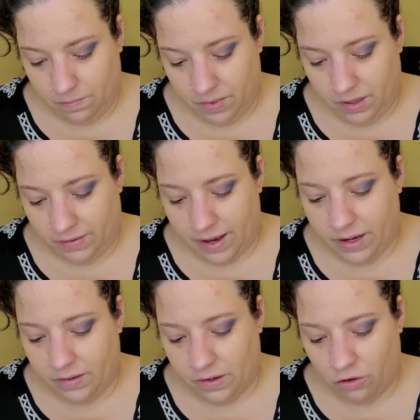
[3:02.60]
because that
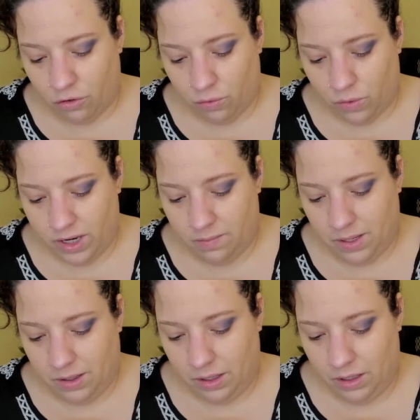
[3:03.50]
is a
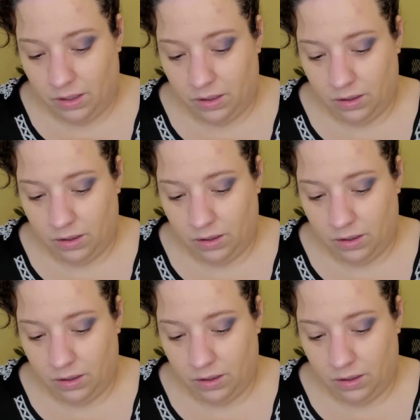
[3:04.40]
creamy,